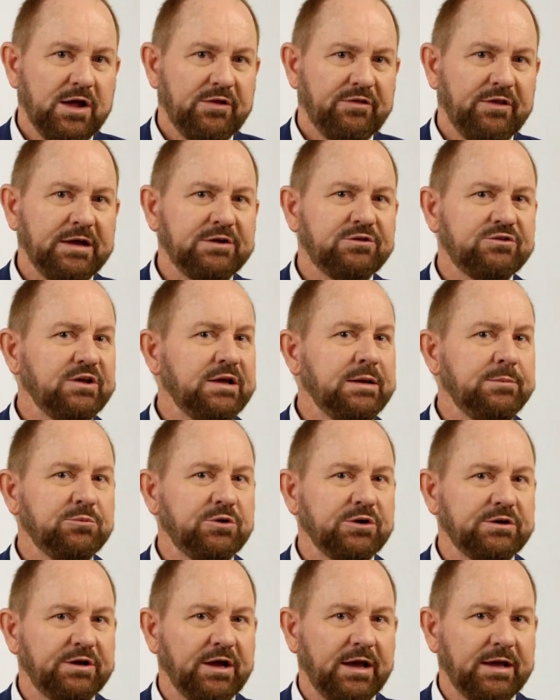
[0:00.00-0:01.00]
They seem
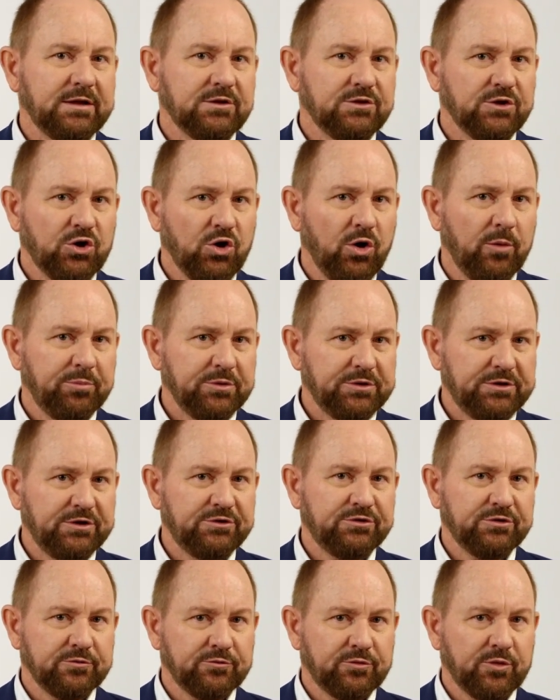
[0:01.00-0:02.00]
to take the
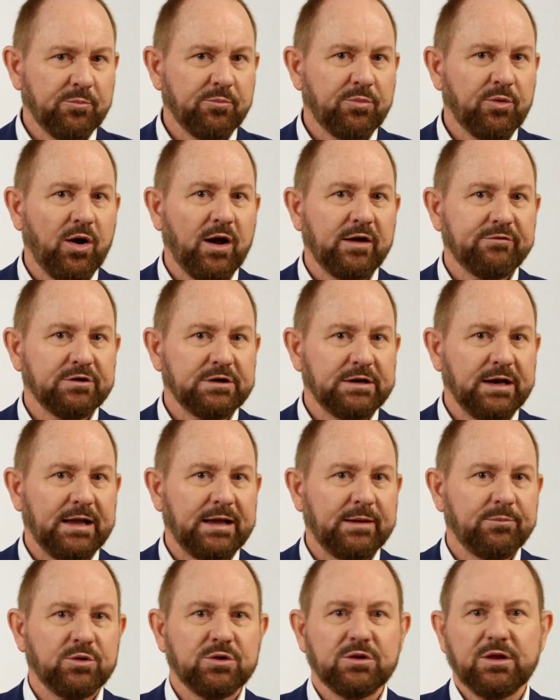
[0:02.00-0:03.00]
competition from private
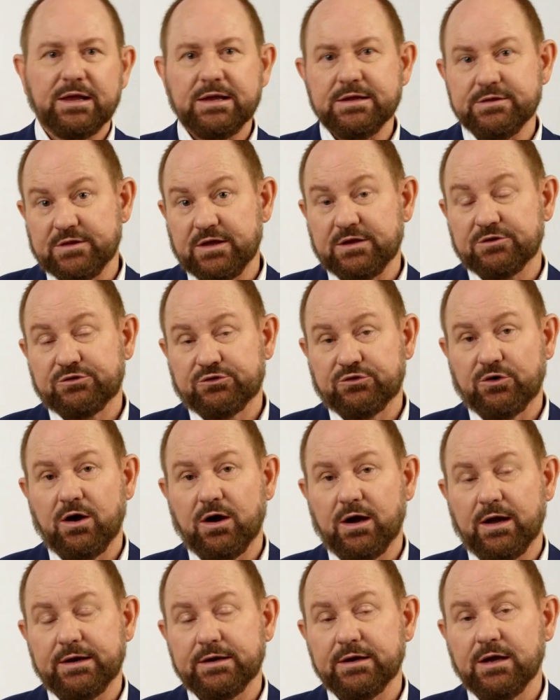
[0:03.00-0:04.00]
label in their
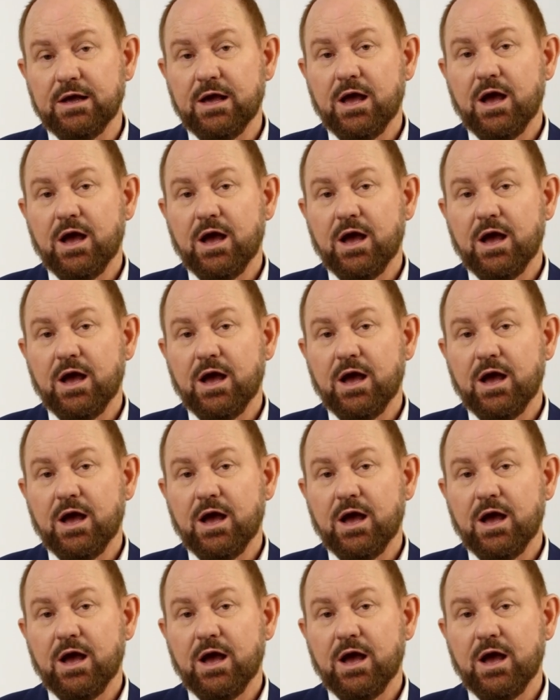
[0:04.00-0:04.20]
stride.